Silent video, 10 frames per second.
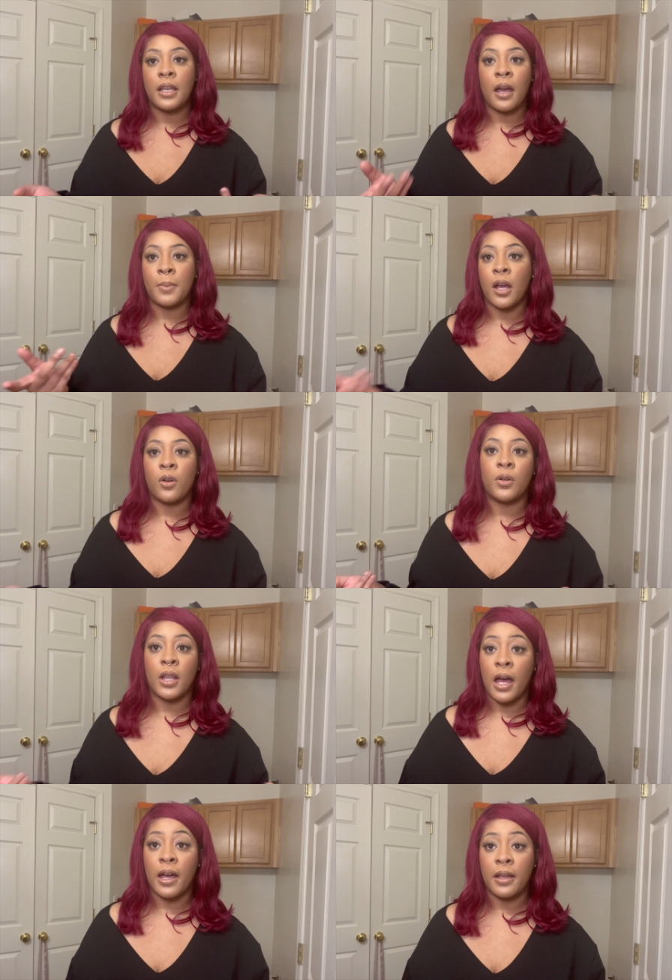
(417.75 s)
I'm not gonna
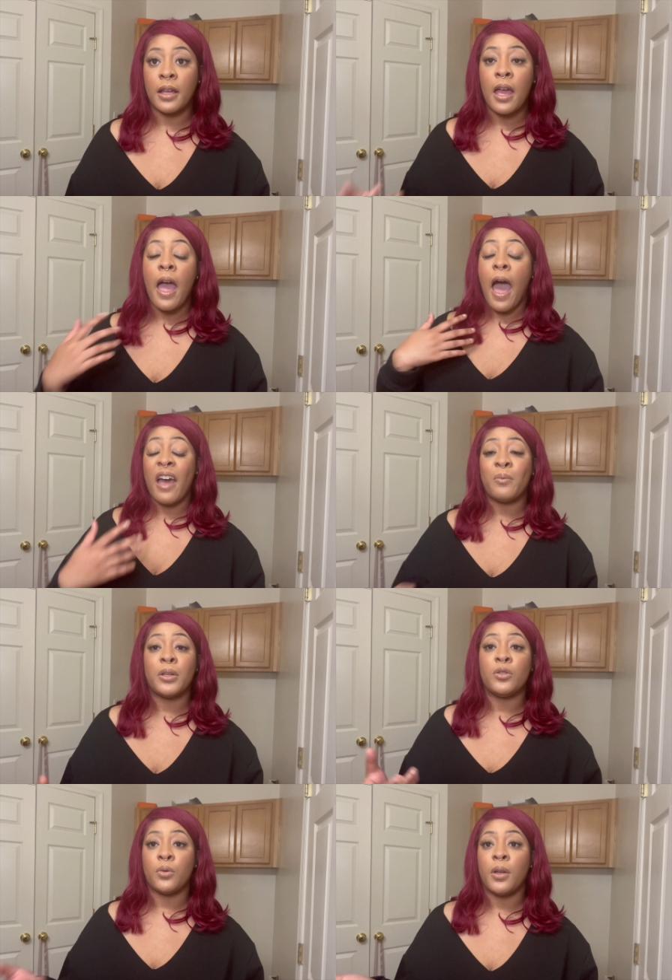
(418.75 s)
lie, I've been
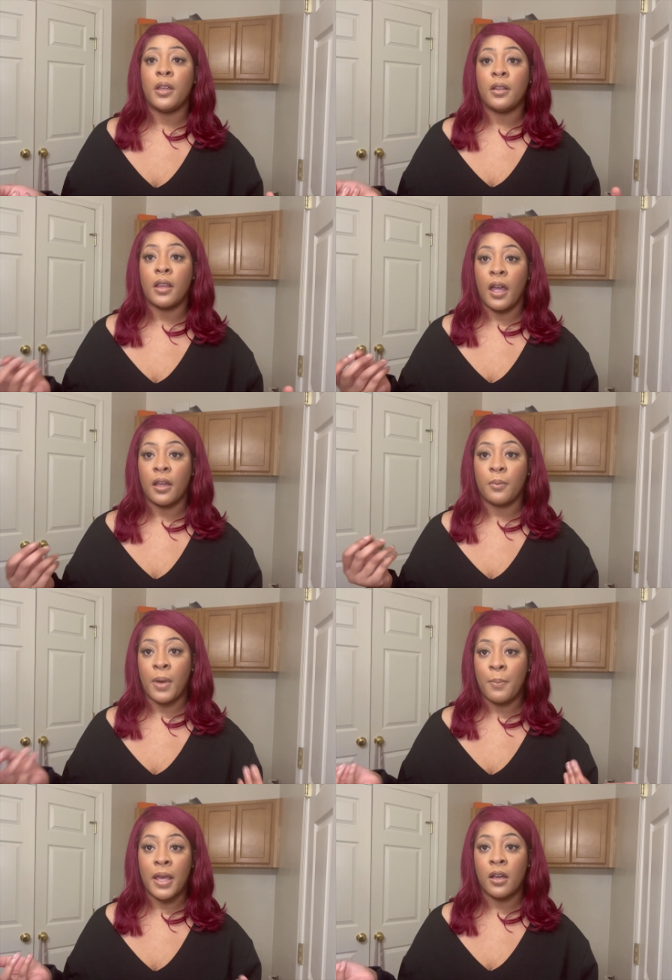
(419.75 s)
doing like my
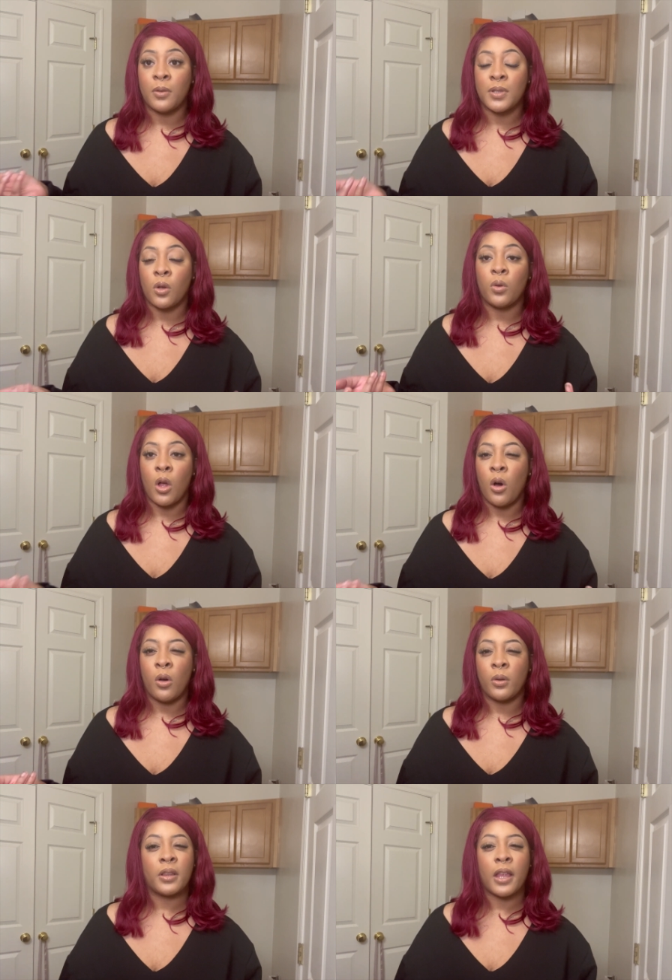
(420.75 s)
makeup so long